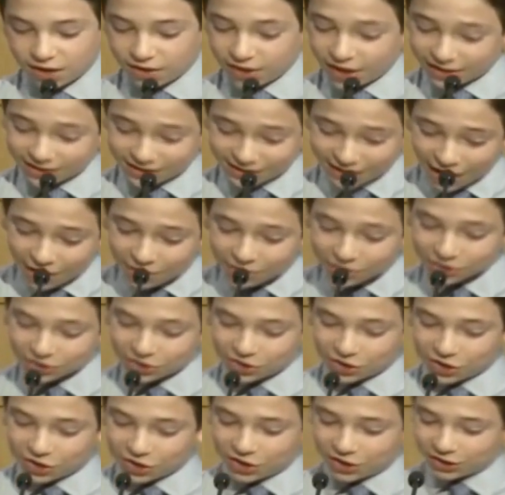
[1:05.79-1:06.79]
That sounds
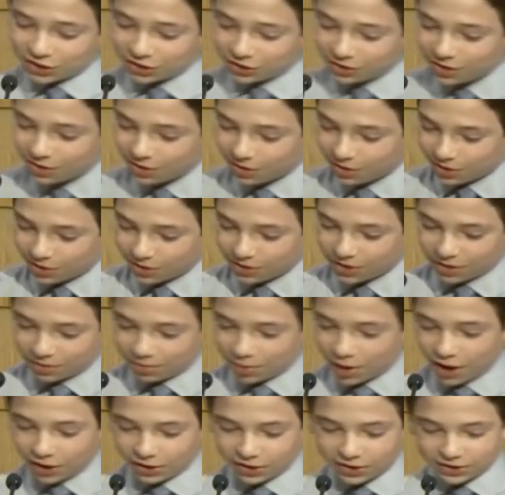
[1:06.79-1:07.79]
good until you learn
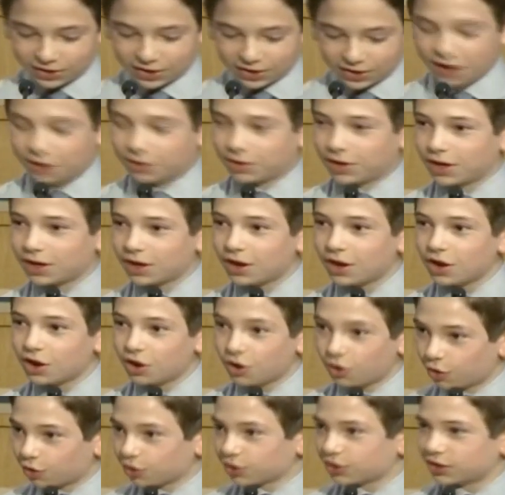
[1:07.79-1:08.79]
that polystyrene,
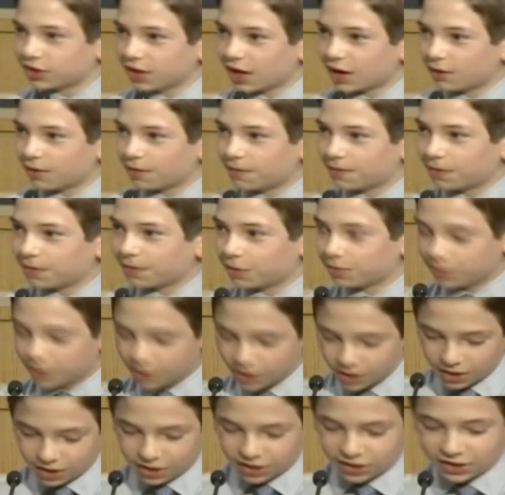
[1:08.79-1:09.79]
or styrofoam,
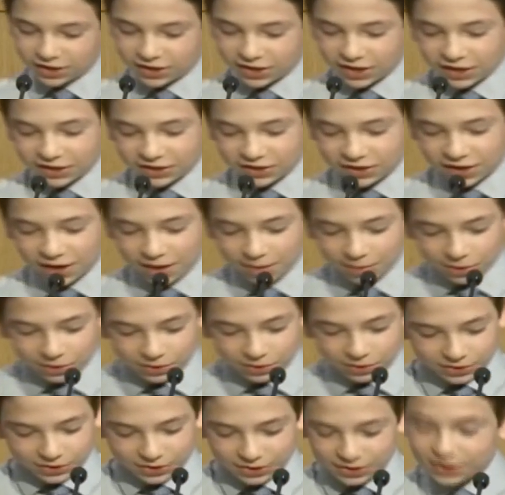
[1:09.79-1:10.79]
contains the
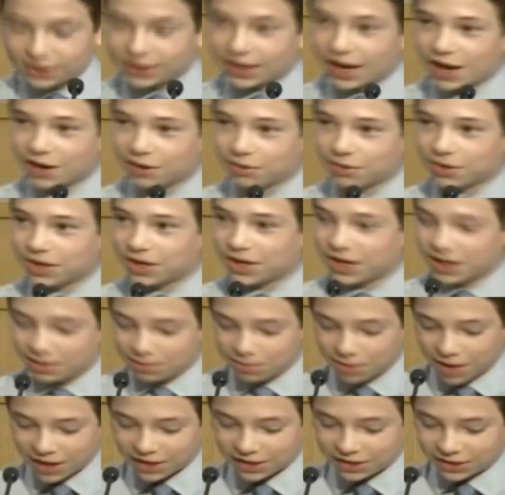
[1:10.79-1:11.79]
chemicals styrene
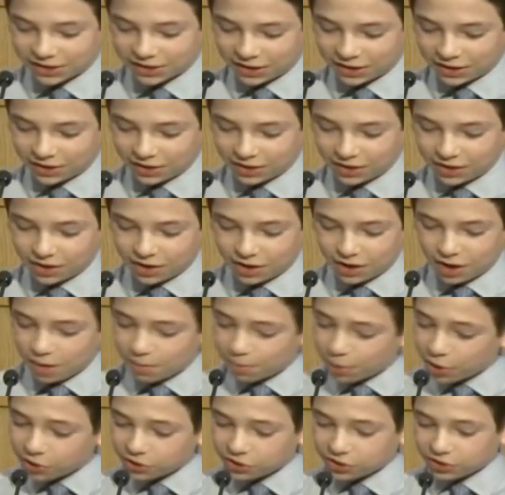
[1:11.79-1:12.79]
and benzene.
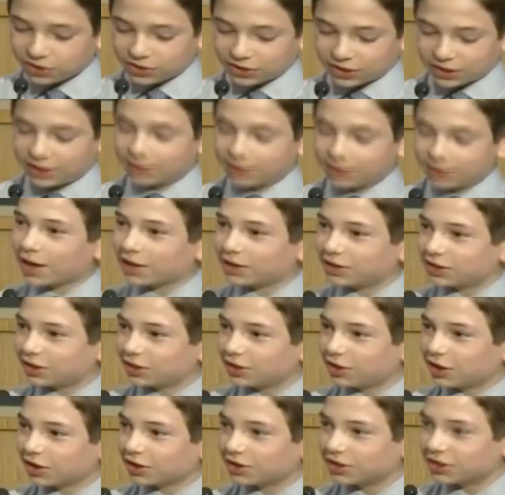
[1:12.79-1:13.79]
Both are
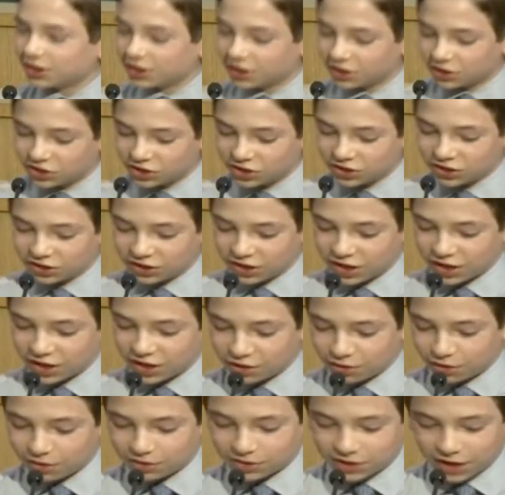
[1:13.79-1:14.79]
suspected carcinogens and
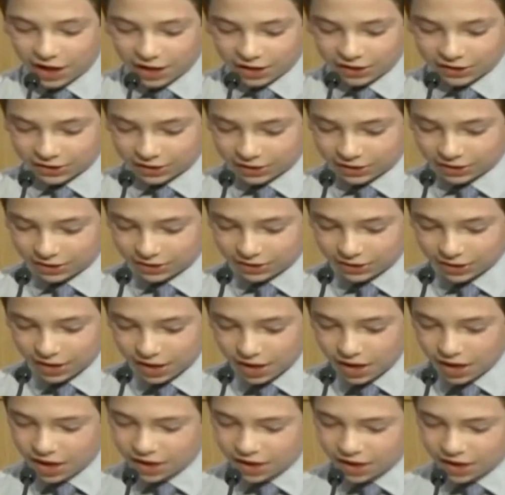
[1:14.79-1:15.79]
neurotoxins,
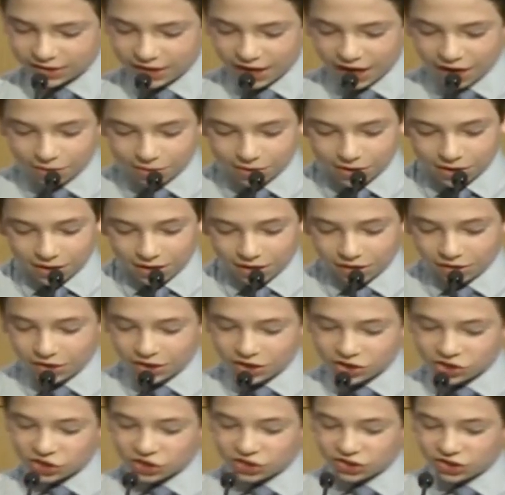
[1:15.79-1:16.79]
and styrene
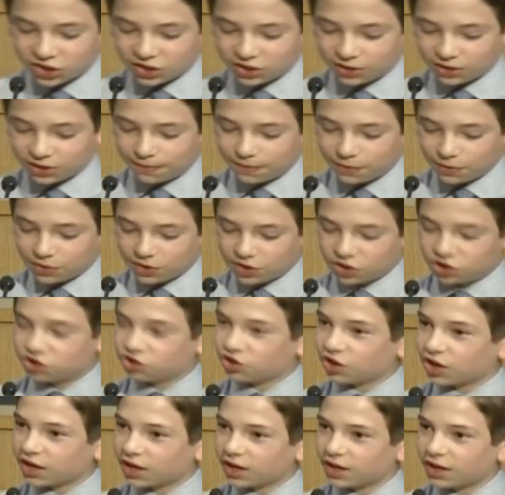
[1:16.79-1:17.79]
leaches into food and
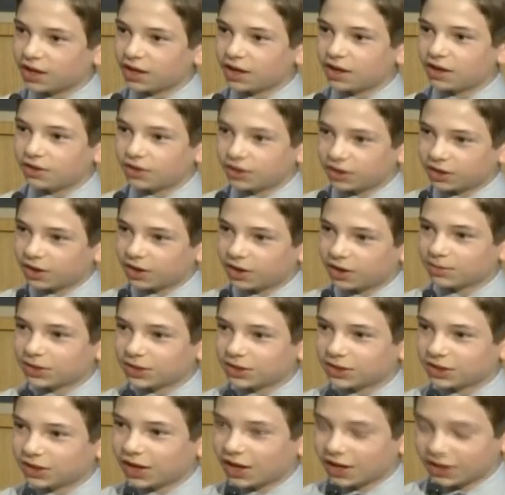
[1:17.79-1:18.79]
drink that comes
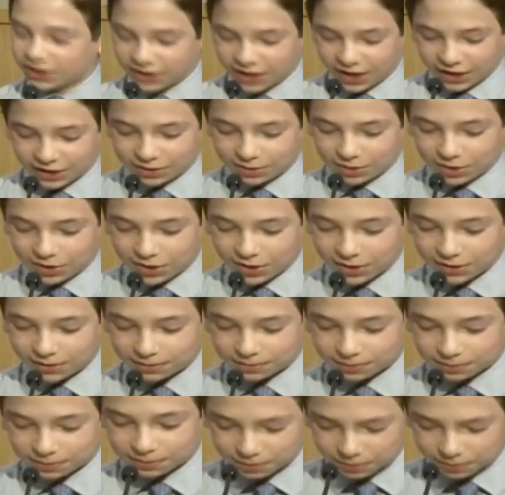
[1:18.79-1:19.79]
into contact with it.